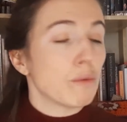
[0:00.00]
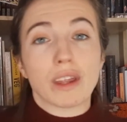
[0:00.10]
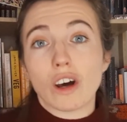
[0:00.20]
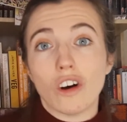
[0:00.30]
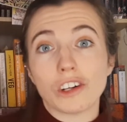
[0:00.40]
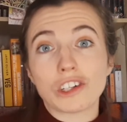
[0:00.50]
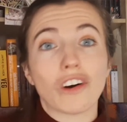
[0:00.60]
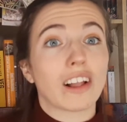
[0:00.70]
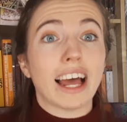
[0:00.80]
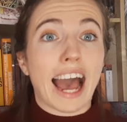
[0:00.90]
with a hot
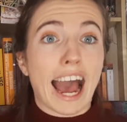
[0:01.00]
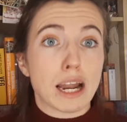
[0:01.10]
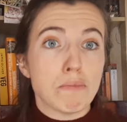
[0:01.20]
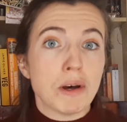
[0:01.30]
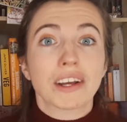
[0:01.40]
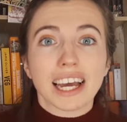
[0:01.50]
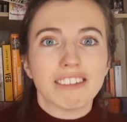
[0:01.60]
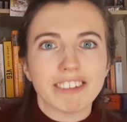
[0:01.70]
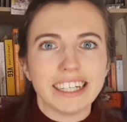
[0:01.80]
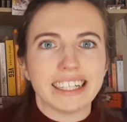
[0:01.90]
chocolate and a book
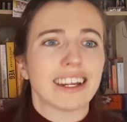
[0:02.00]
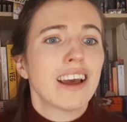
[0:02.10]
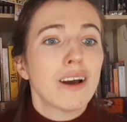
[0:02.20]
and read,